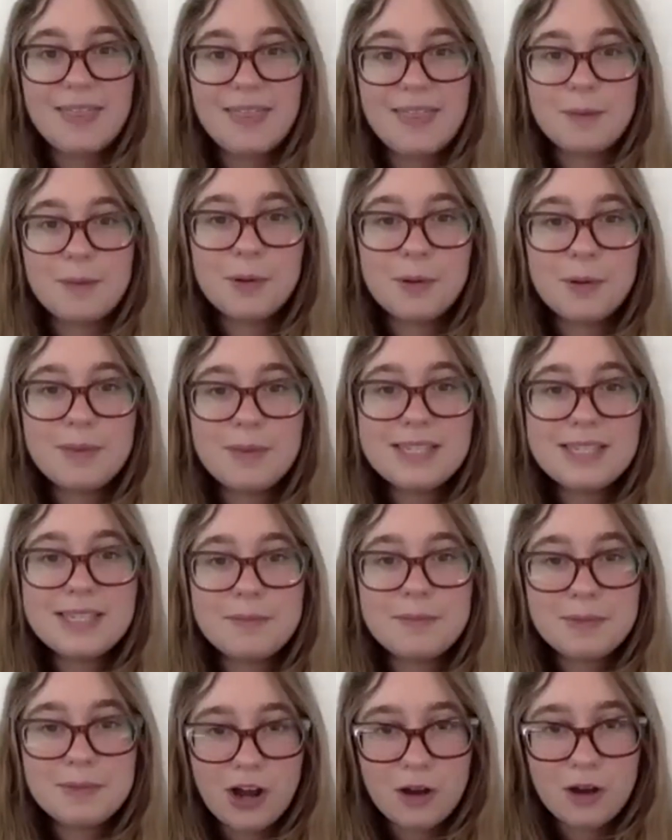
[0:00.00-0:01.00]
and they bloom at the
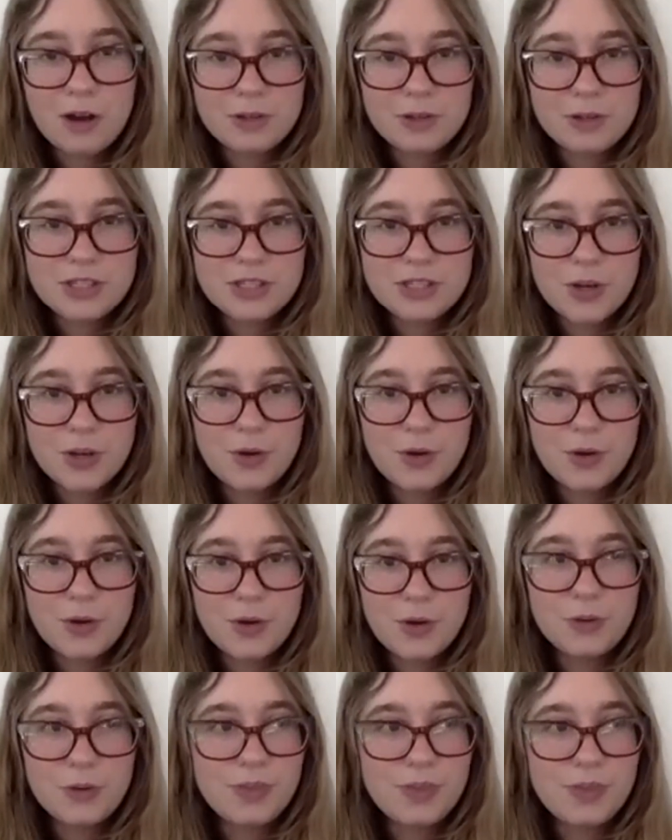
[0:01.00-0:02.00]
same time as dogwoods.
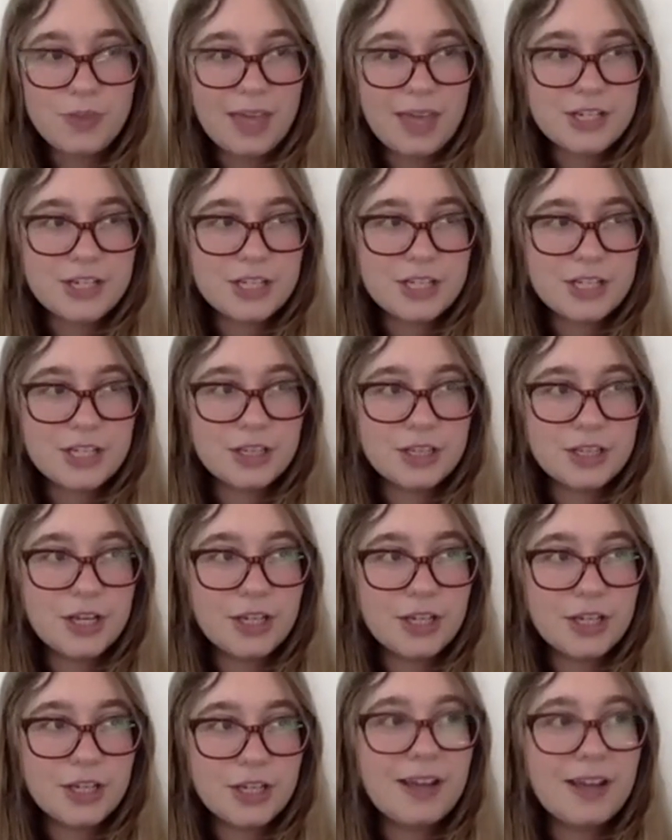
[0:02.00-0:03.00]
So they just
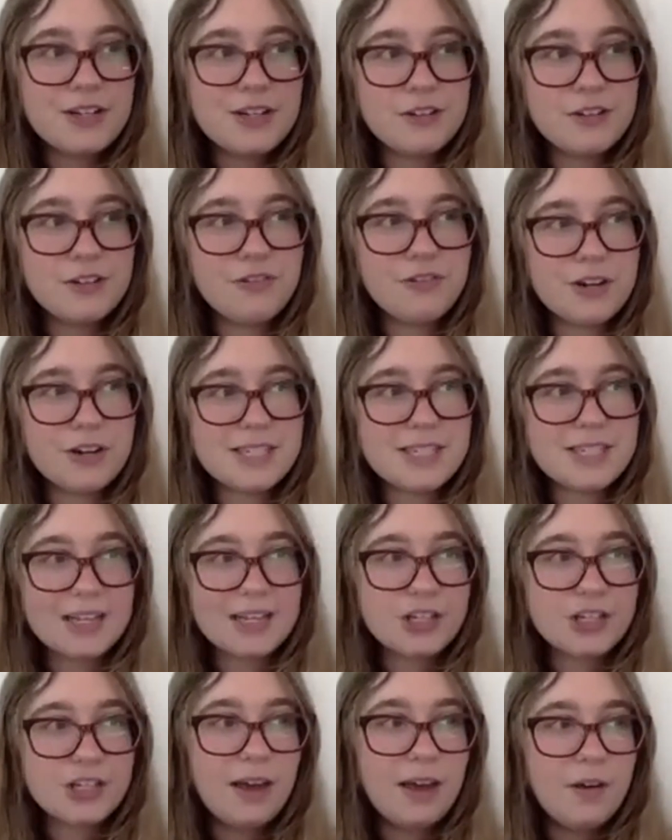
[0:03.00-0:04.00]
you look out to the forest,
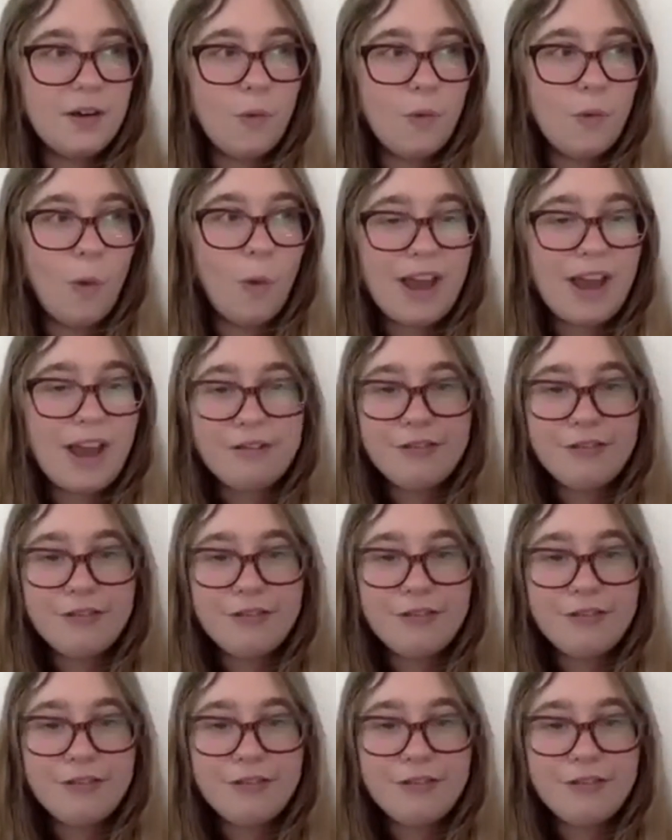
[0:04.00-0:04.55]
and it's just like